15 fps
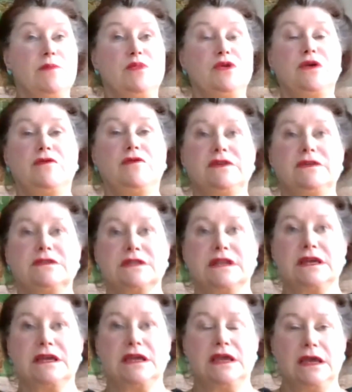but
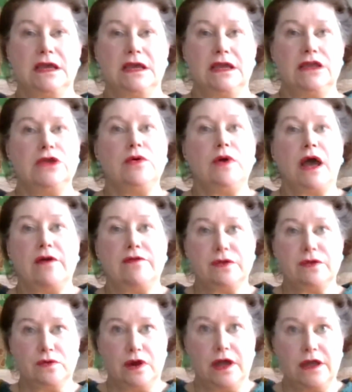obviously you have
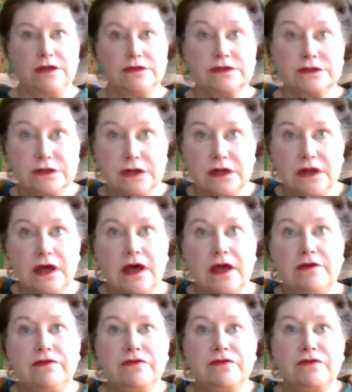the right to
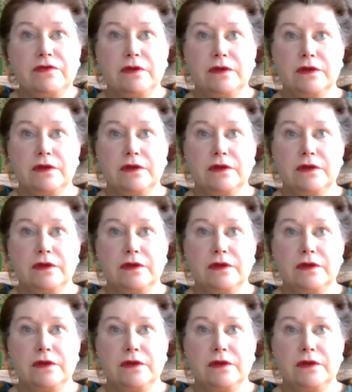life,